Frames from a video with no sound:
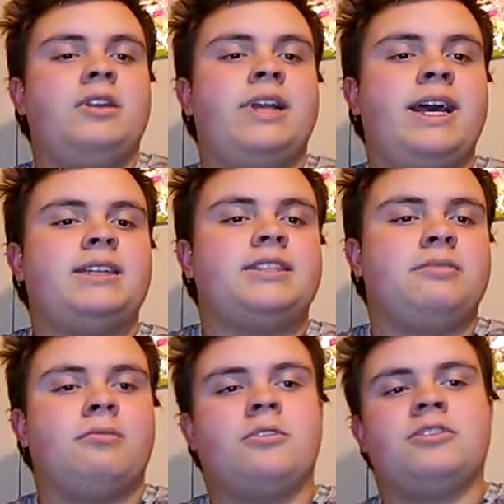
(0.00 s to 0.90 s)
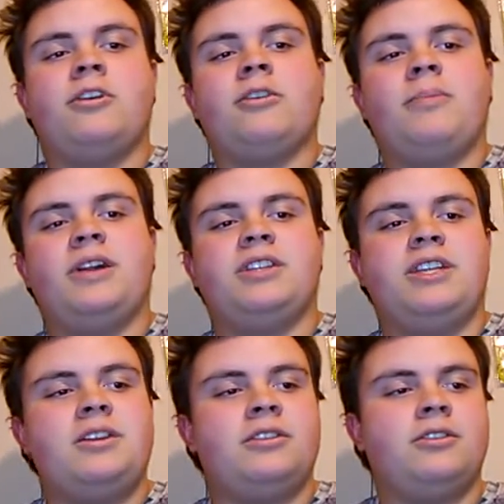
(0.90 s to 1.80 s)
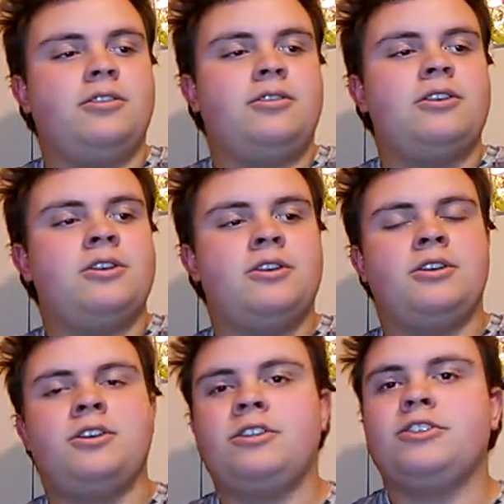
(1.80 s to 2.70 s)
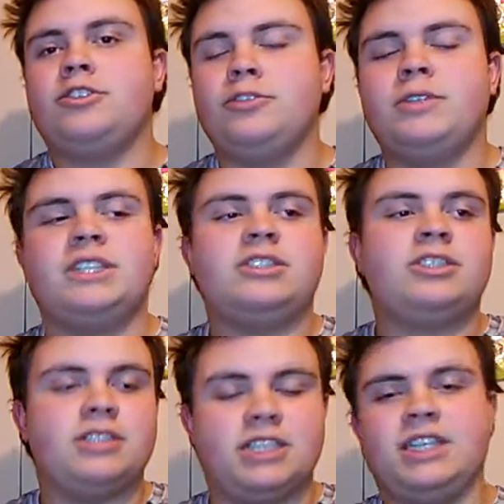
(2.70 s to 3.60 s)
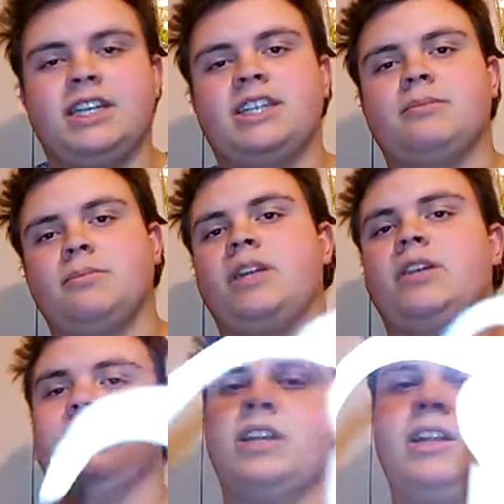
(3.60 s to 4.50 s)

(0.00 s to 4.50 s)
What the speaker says: Next, we're going to talk about the little 2-inch DS minnow, as